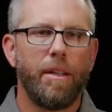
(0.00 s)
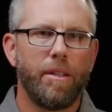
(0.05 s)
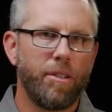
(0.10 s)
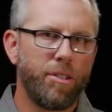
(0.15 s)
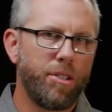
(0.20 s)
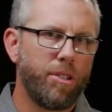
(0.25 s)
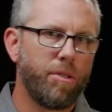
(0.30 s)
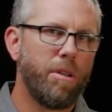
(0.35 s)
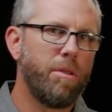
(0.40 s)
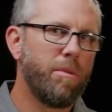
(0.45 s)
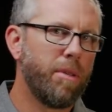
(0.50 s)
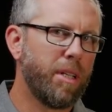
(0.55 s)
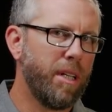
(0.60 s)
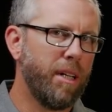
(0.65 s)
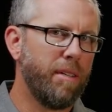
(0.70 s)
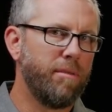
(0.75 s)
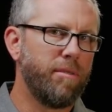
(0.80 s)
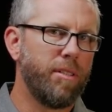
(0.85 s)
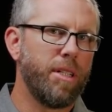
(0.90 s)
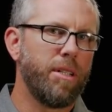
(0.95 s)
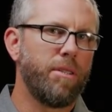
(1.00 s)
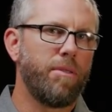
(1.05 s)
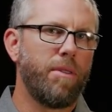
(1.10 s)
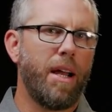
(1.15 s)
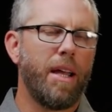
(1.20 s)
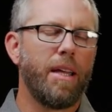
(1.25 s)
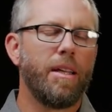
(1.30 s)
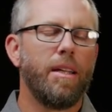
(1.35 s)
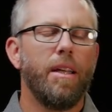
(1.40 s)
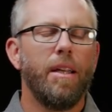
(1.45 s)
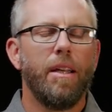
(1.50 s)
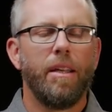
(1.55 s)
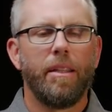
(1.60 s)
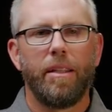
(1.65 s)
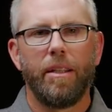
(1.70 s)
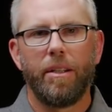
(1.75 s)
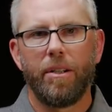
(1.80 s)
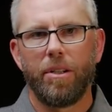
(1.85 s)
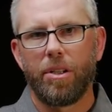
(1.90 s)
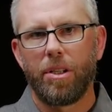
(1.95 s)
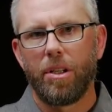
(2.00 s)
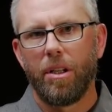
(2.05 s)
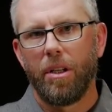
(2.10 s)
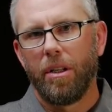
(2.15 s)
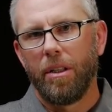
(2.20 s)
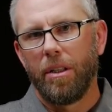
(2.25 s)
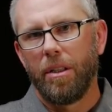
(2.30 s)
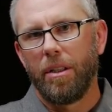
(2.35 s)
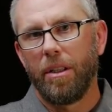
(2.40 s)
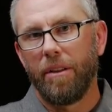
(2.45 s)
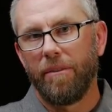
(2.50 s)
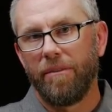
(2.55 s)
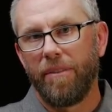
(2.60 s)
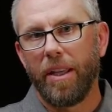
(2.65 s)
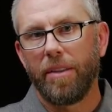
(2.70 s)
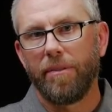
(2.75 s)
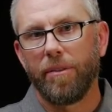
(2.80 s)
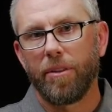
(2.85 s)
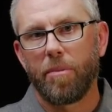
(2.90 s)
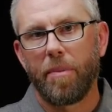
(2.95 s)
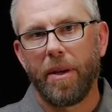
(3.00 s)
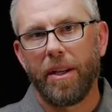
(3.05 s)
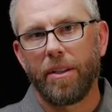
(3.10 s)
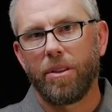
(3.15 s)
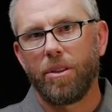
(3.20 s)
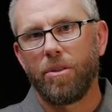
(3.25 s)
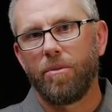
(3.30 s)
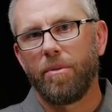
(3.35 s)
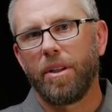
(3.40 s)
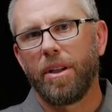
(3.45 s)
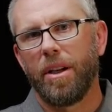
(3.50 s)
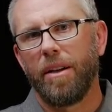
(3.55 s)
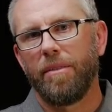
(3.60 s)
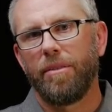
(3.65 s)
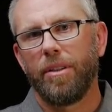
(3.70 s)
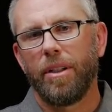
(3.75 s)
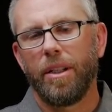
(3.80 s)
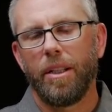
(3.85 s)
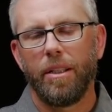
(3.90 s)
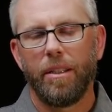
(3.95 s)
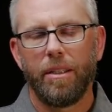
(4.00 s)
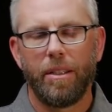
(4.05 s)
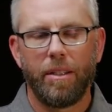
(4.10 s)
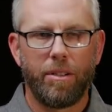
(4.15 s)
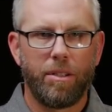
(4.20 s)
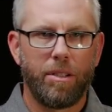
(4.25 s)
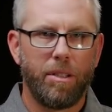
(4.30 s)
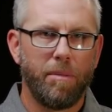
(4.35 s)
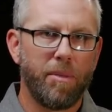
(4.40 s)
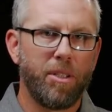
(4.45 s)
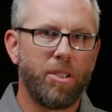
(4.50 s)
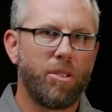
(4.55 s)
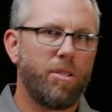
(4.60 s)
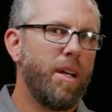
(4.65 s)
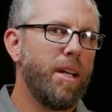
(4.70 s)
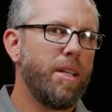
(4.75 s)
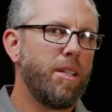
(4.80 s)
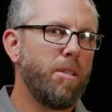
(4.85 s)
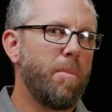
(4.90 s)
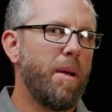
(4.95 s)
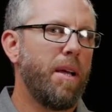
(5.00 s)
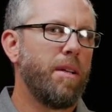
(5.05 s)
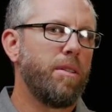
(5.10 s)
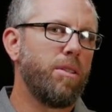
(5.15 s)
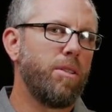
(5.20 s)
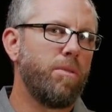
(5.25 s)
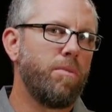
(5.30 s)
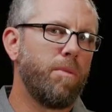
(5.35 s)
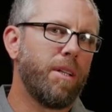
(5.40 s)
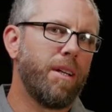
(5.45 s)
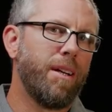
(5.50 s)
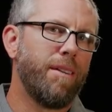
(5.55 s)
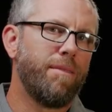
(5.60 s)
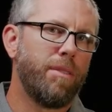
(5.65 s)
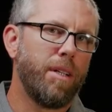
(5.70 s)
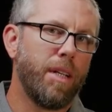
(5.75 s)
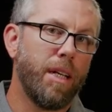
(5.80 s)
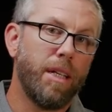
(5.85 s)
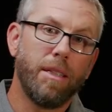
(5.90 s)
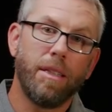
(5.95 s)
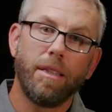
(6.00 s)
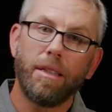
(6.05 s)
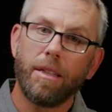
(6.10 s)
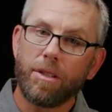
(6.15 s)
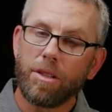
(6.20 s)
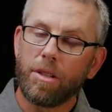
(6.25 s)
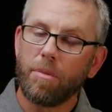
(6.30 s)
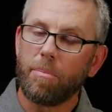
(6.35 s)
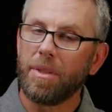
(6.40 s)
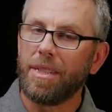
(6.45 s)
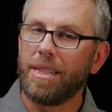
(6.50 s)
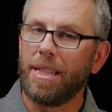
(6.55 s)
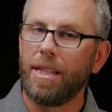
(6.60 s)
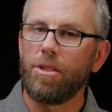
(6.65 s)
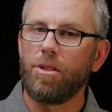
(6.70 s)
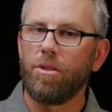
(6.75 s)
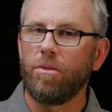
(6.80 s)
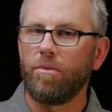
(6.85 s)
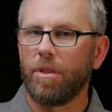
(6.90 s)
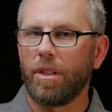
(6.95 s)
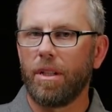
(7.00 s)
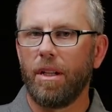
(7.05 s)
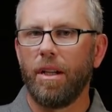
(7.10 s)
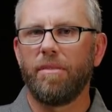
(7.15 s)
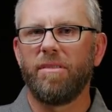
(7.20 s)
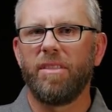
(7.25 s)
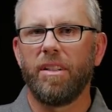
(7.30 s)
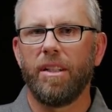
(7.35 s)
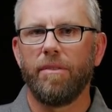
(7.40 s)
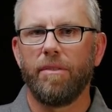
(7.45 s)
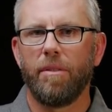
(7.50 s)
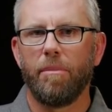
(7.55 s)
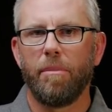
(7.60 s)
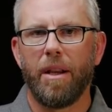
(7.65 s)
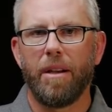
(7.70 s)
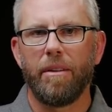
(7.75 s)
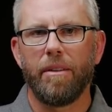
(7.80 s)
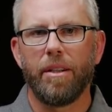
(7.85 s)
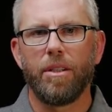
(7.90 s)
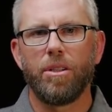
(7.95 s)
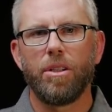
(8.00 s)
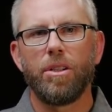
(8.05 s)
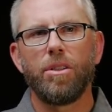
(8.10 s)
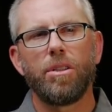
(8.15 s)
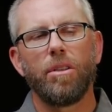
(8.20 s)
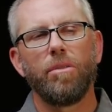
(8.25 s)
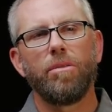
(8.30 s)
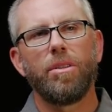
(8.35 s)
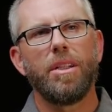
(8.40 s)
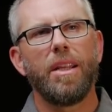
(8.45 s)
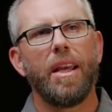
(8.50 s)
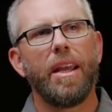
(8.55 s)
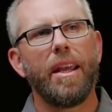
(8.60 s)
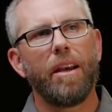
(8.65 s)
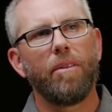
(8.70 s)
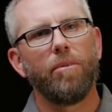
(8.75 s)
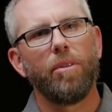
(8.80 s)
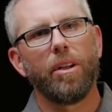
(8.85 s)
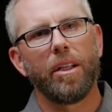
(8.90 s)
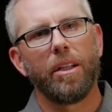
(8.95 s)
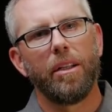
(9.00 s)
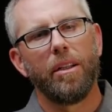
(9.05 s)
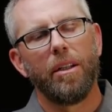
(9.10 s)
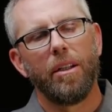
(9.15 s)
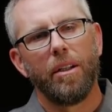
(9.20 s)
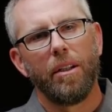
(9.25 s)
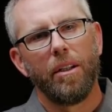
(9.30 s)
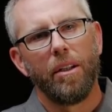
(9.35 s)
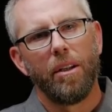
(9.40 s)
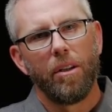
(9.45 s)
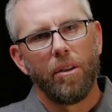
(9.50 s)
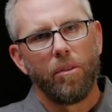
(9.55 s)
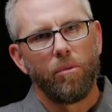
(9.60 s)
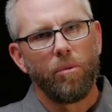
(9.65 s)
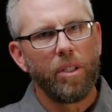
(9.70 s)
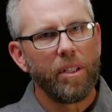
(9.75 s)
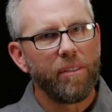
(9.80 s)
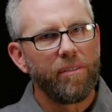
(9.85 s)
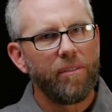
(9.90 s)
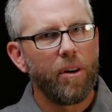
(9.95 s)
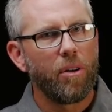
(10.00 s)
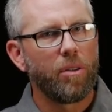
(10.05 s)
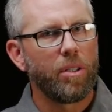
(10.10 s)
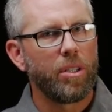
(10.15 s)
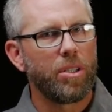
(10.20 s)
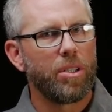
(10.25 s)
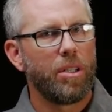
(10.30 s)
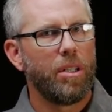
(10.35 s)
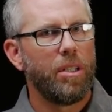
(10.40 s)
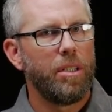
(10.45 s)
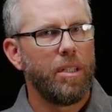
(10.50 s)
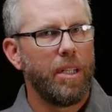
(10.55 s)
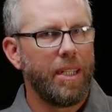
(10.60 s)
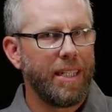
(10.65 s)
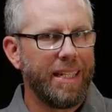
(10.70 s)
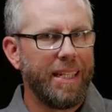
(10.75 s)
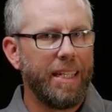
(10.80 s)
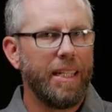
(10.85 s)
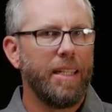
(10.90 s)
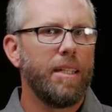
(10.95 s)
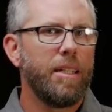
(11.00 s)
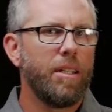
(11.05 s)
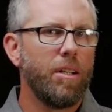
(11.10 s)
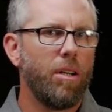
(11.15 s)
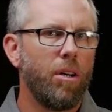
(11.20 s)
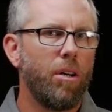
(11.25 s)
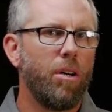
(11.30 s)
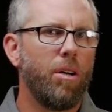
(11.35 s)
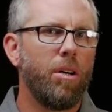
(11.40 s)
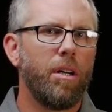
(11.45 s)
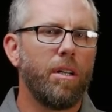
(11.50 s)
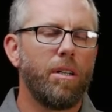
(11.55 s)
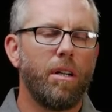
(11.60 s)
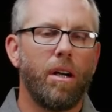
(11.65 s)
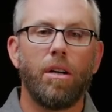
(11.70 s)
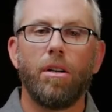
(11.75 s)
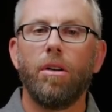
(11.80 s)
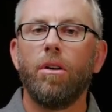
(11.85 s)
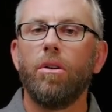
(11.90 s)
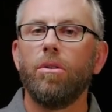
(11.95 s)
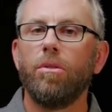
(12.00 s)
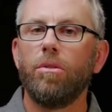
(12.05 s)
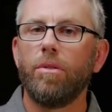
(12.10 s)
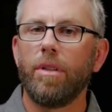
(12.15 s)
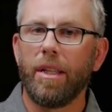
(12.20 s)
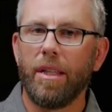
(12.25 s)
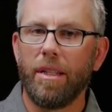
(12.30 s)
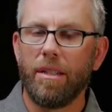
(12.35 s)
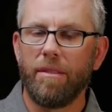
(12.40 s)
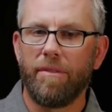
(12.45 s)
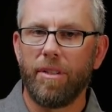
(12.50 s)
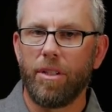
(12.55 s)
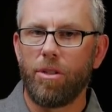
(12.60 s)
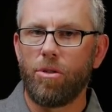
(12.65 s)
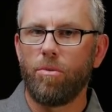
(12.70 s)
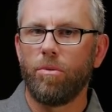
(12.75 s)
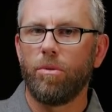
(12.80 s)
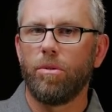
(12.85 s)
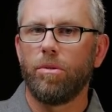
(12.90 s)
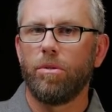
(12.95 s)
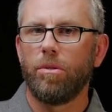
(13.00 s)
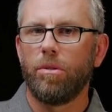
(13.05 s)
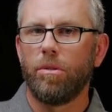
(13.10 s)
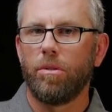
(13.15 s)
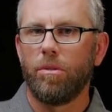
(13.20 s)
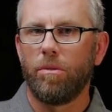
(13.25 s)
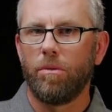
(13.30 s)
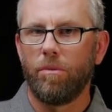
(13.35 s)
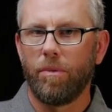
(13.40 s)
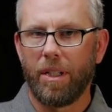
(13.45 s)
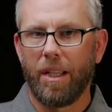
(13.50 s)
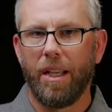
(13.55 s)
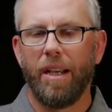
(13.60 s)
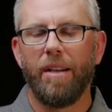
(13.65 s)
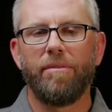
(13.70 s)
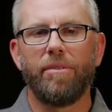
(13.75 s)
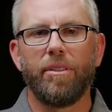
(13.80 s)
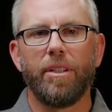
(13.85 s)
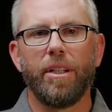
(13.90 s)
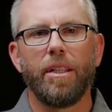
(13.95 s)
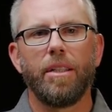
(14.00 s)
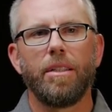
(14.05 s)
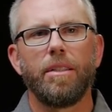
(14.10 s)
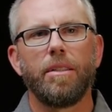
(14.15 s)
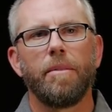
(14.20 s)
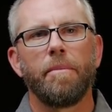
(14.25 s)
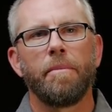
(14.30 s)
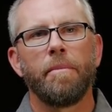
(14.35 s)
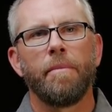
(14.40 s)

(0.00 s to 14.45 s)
there's three recoveries, right? There's the unfaithful spouse's recovery, there's the betrayed spouse's recovery, and then there's the potential recovery of the marriage. And so today I want to really focus on, again on our own individual recoveries.